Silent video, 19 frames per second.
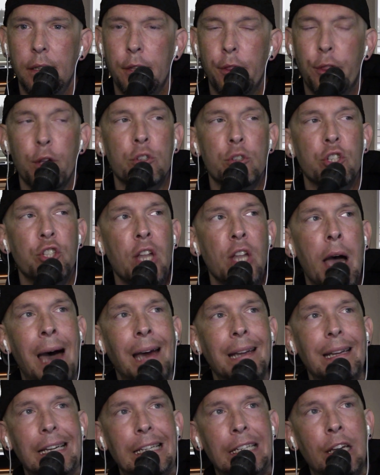There's
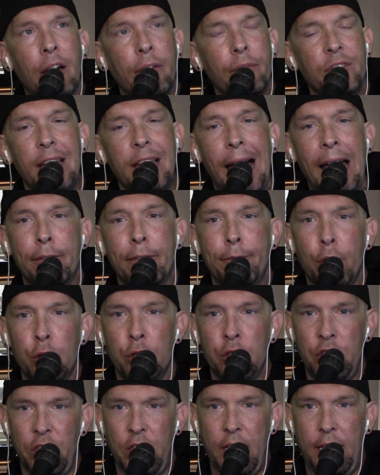not enough
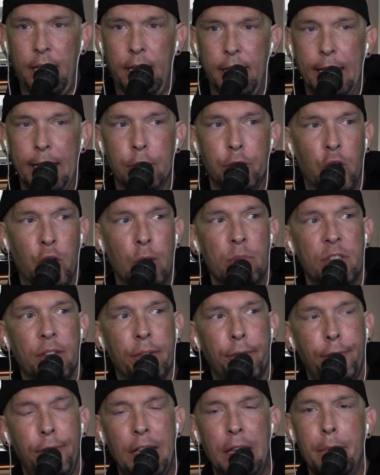diversity in terms of
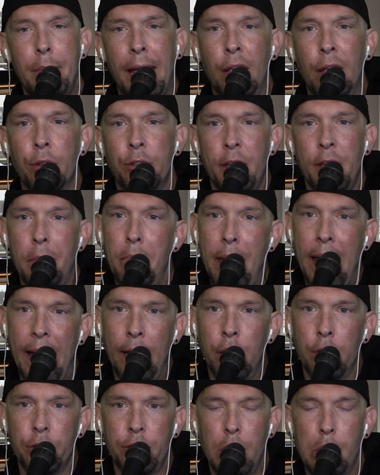female to
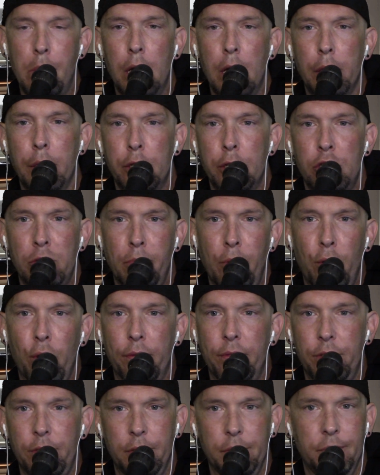males among the
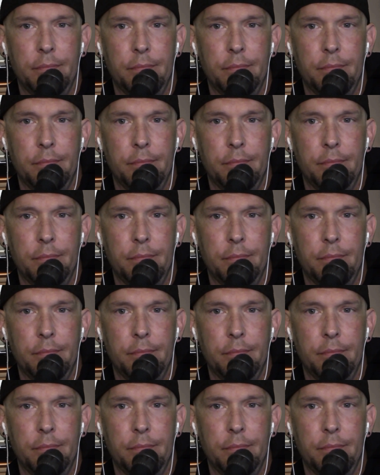Smurfs.